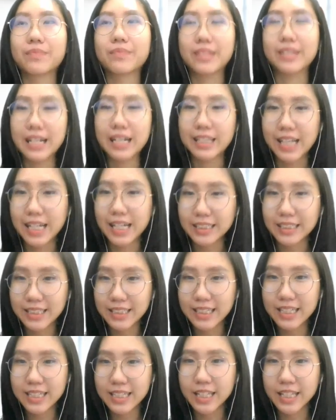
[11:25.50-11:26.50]

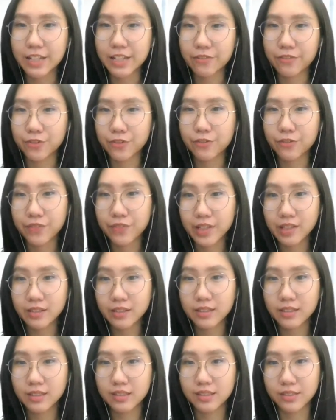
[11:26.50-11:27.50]
lastly, if you
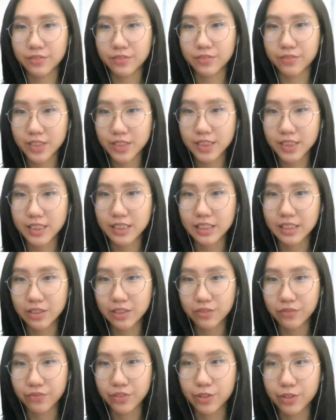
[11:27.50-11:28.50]
failed the first
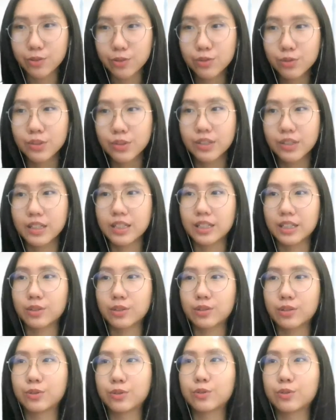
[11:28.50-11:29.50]
interview,
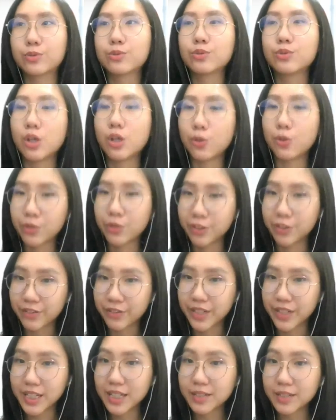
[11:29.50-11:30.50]
do not
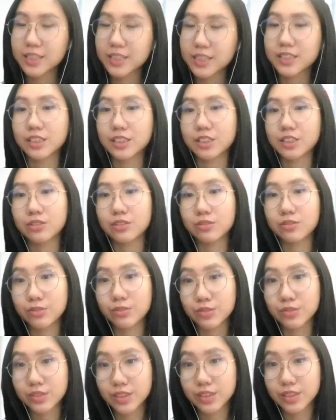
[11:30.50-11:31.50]
worry, because
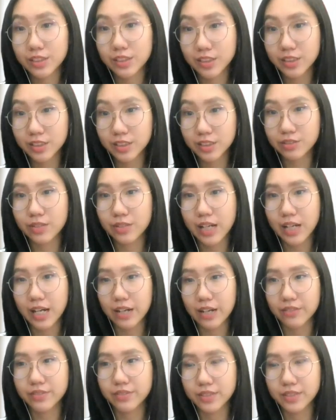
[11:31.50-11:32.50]
you still
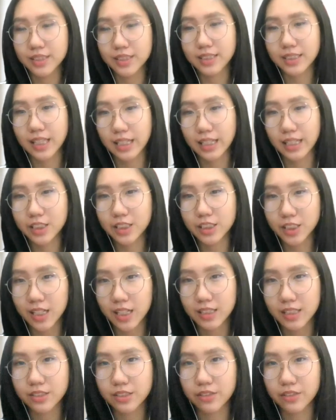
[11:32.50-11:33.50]
have the second
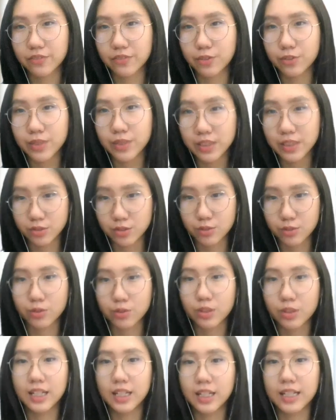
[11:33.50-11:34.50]
chance of doing so,
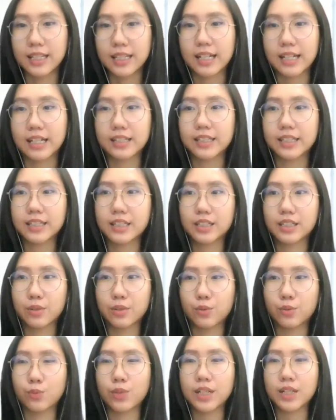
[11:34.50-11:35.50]
like
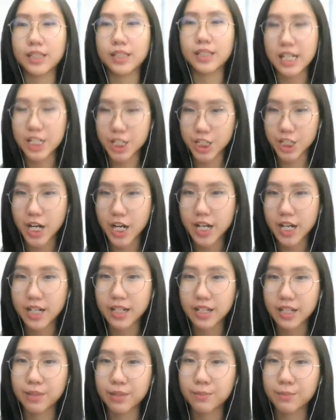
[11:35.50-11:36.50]
what I shared
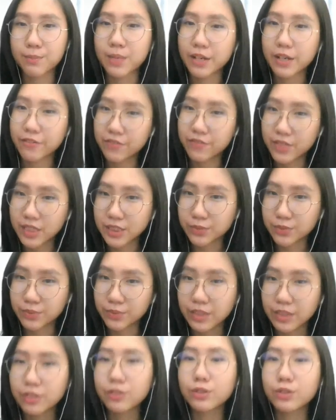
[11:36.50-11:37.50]
in my first
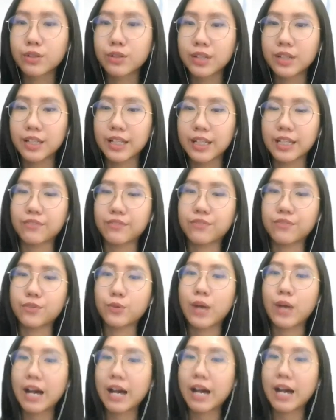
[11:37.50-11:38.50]
video. If you
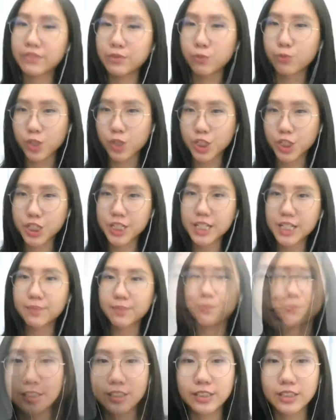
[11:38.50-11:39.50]
haven't watched it,
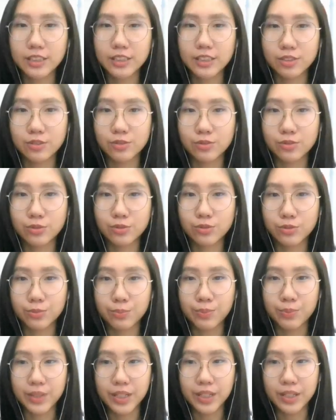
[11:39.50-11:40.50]
just to
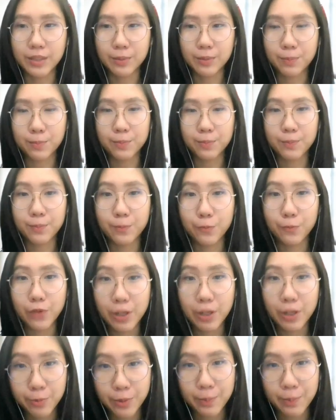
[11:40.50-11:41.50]
be
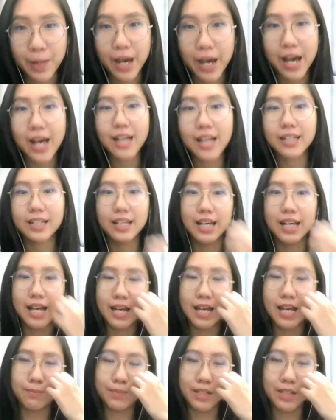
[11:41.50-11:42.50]
well prepared
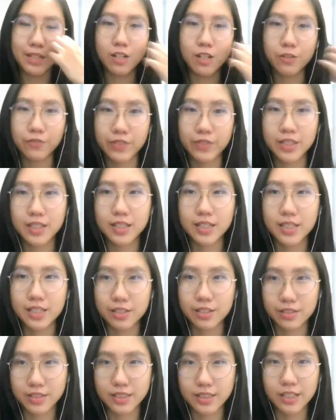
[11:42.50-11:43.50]
and be confident in
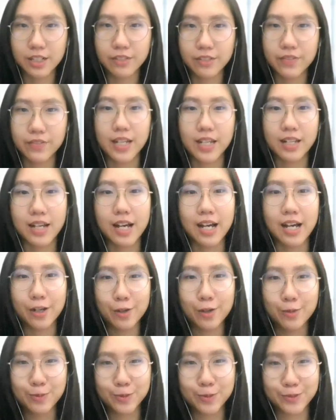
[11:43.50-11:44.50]
yourself, and I
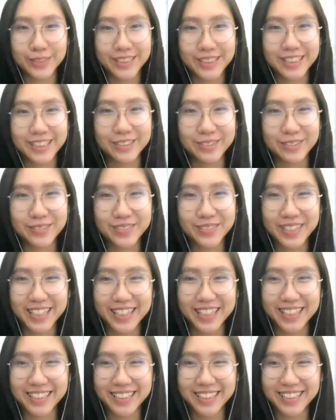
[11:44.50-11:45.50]
hope to see you
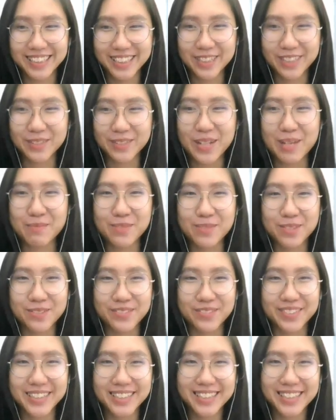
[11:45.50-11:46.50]
in UM
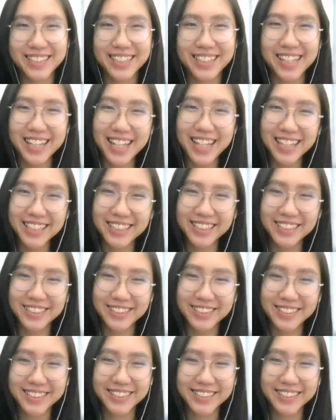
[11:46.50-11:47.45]
soon. Thank you.